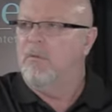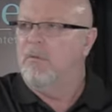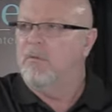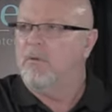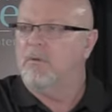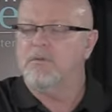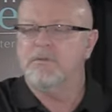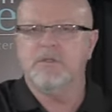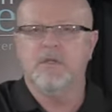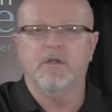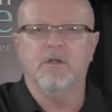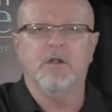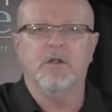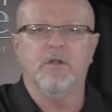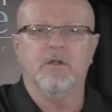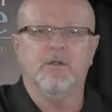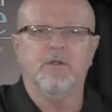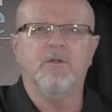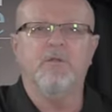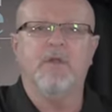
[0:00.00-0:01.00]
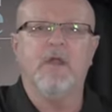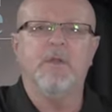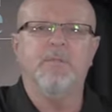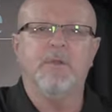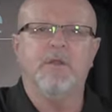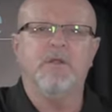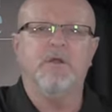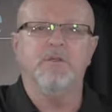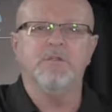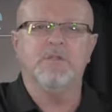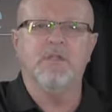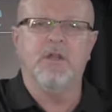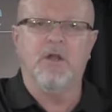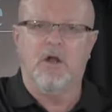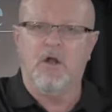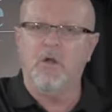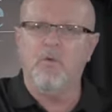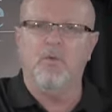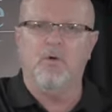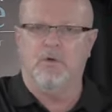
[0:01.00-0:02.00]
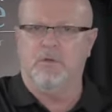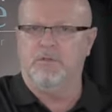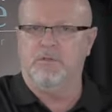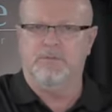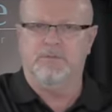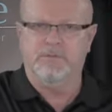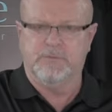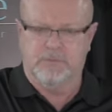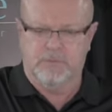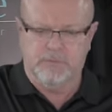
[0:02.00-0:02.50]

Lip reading: Of course, they're not going to do that because they are wolves.